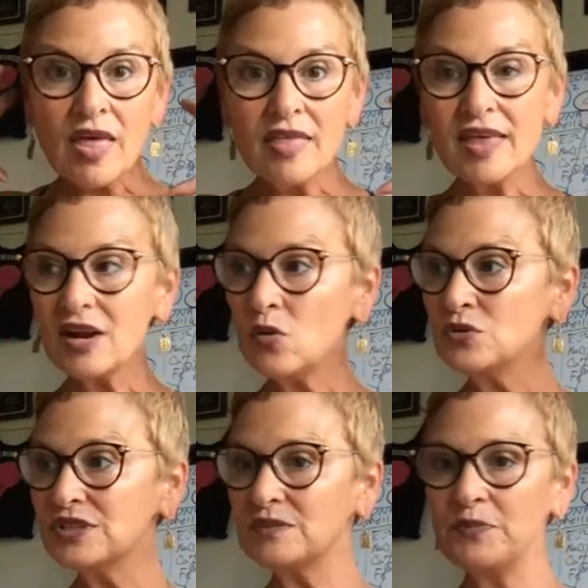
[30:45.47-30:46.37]
that whole
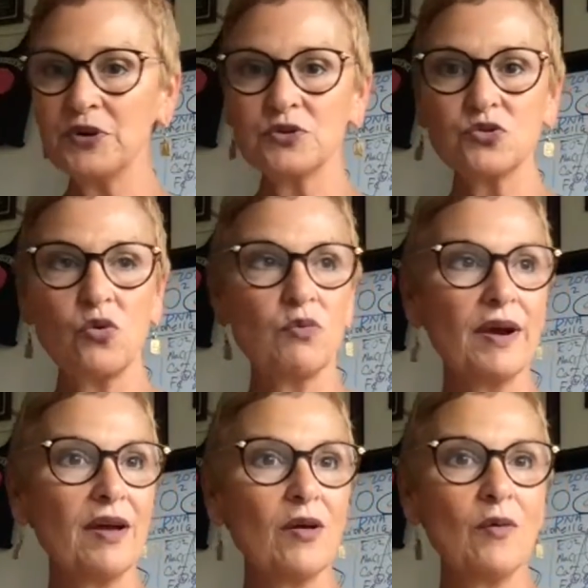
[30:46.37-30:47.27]
spiritual
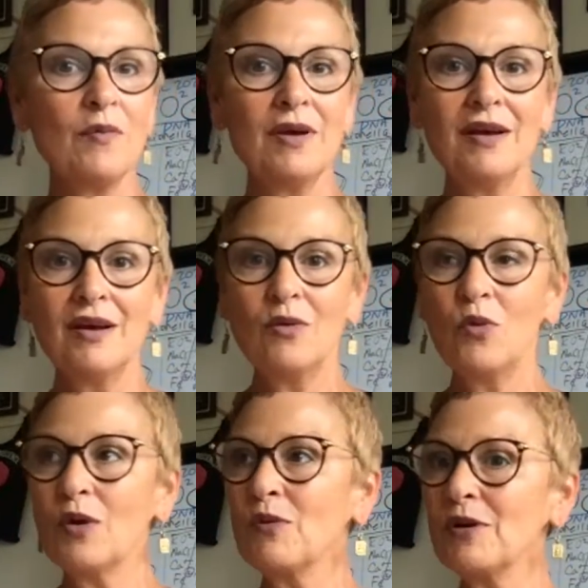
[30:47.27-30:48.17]
realm
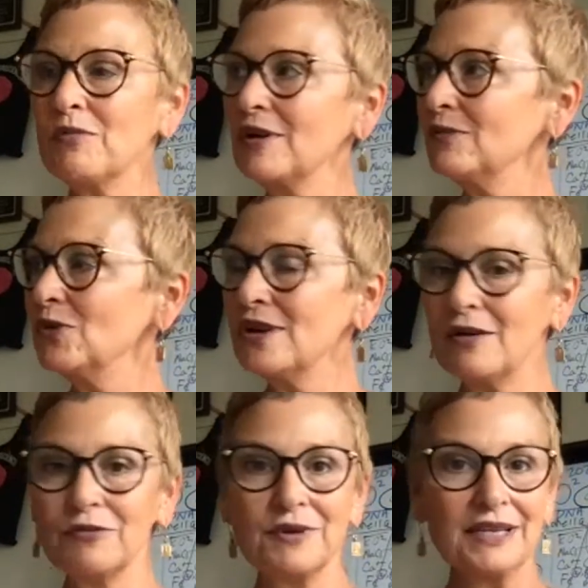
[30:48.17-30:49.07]
where we're
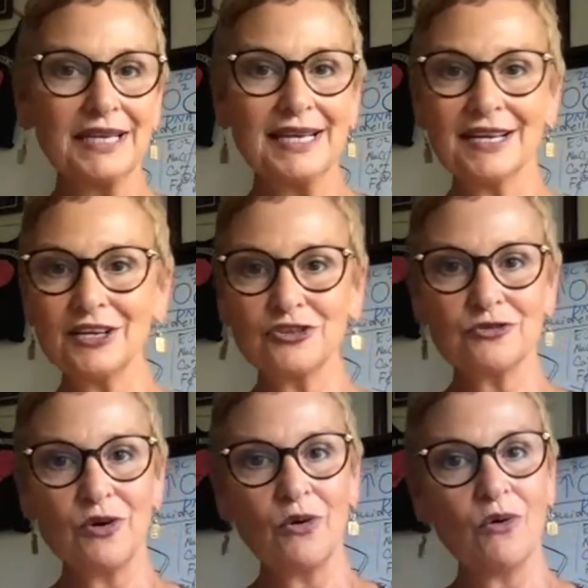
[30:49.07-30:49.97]
not really in
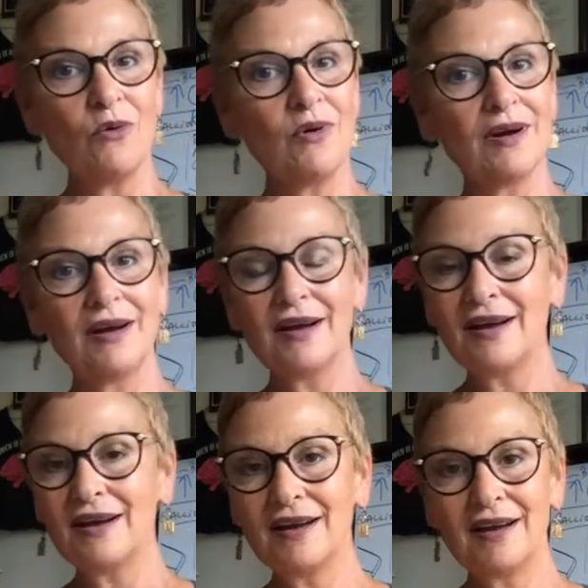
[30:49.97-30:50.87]
control.
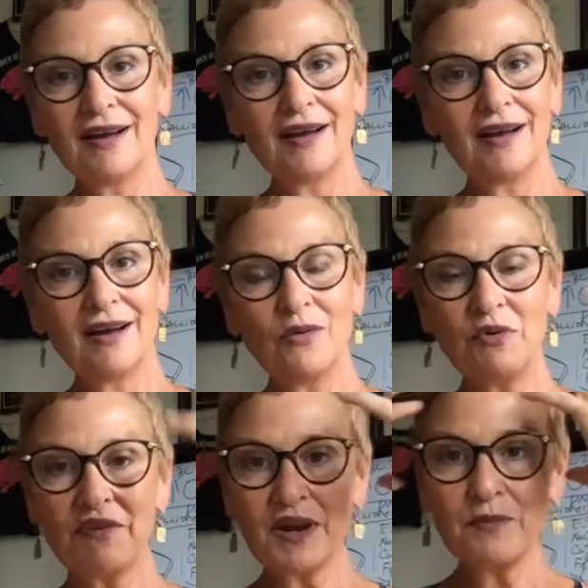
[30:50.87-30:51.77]

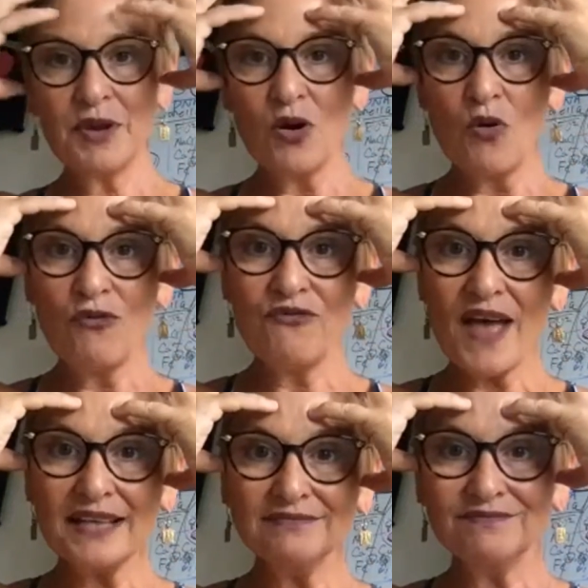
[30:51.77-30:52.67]
We've got a big old
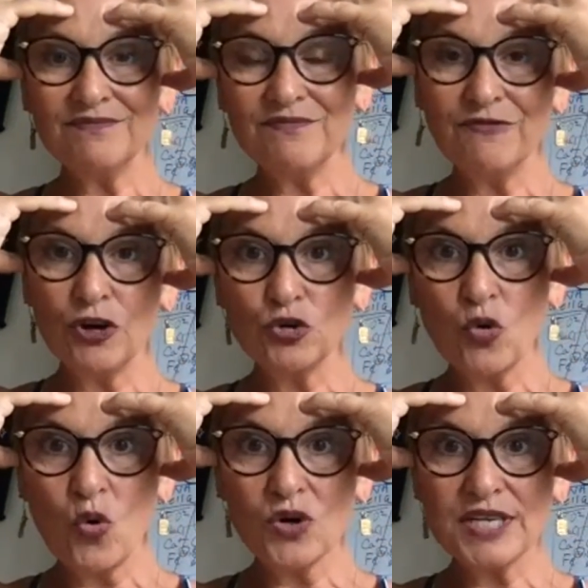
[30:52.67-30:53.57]
fat frontal
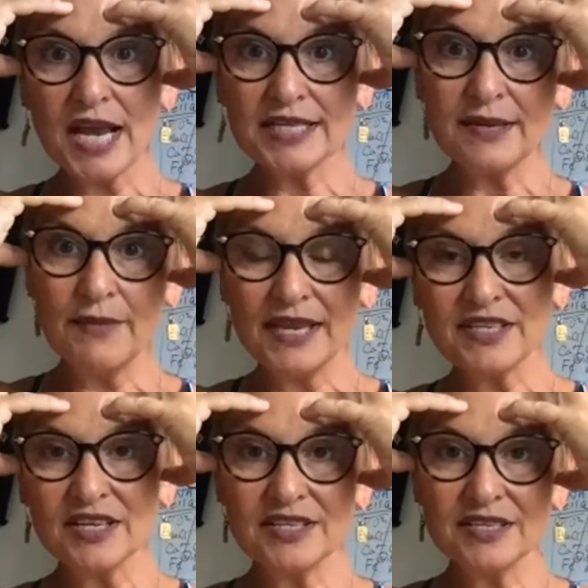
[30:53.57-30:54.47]
cortex that makes
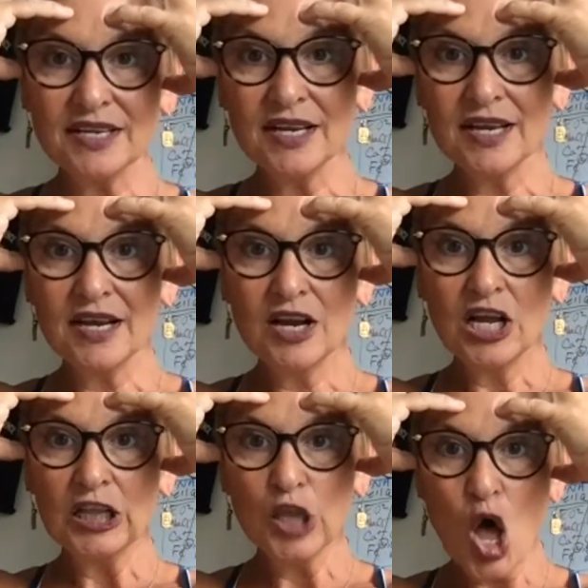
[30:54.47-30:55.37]
us
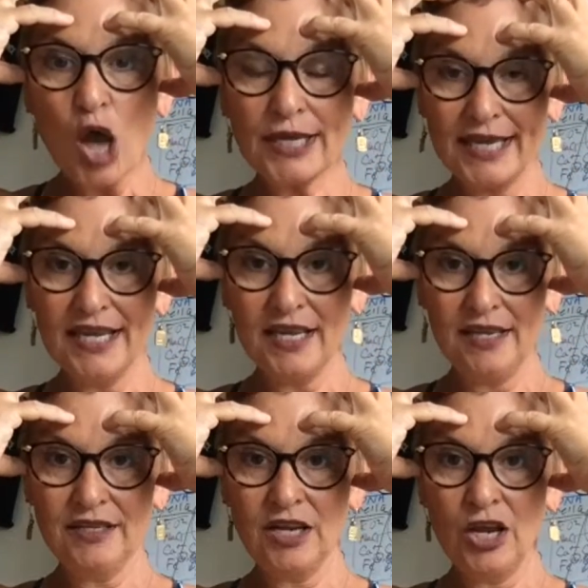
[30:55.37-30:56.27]
lock
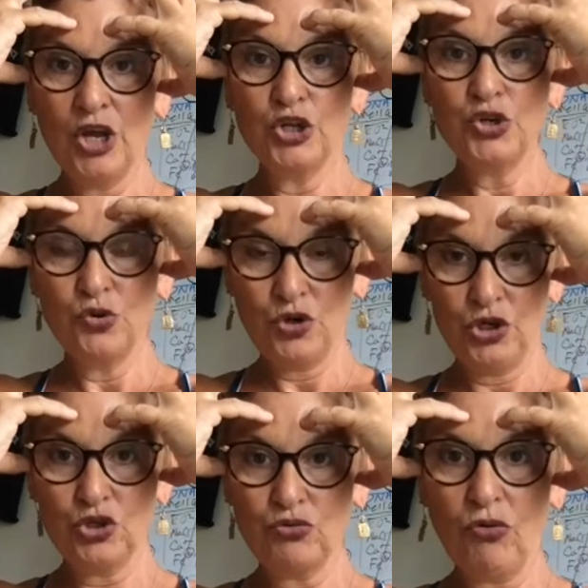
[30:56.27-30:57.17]
in to
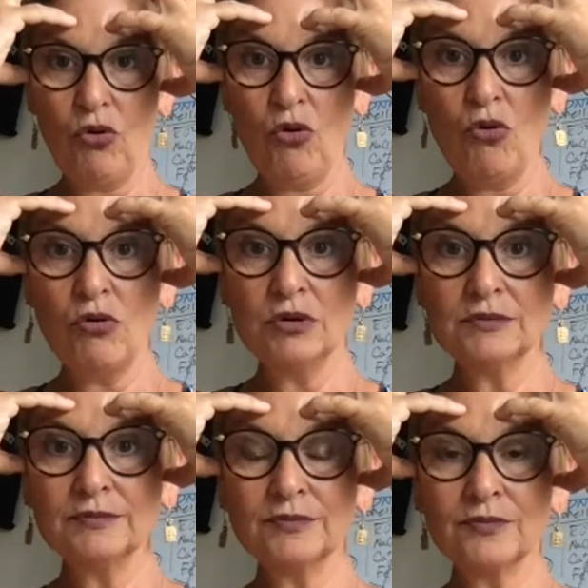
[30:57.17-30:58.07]
control
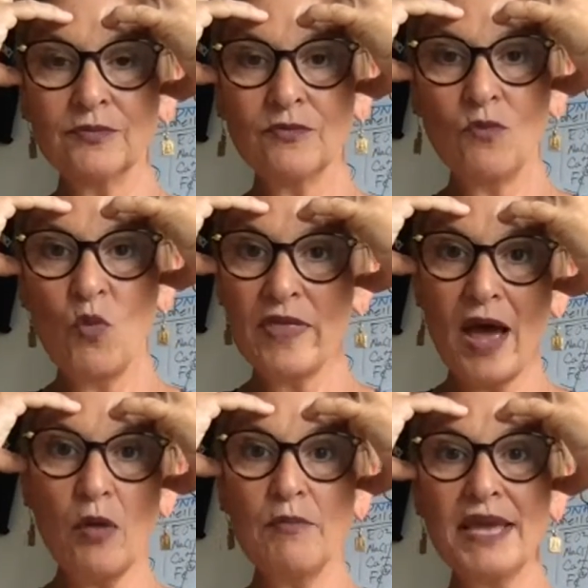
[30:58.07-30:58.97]

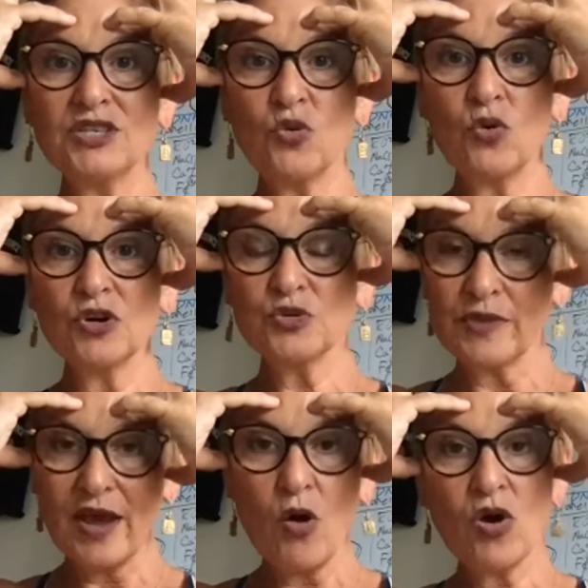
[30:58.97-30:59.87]
without mentors,
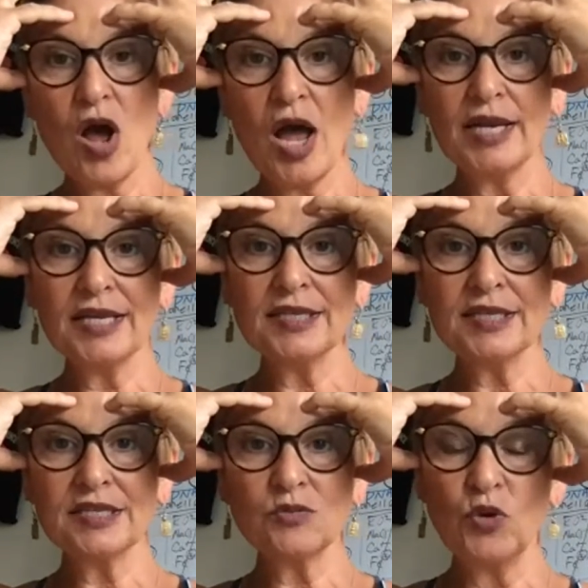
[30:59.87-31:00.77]
without
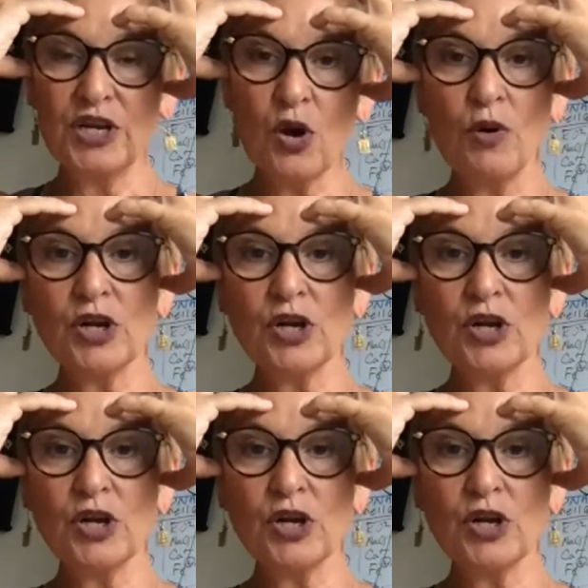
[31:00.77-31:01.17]
guidance. We know it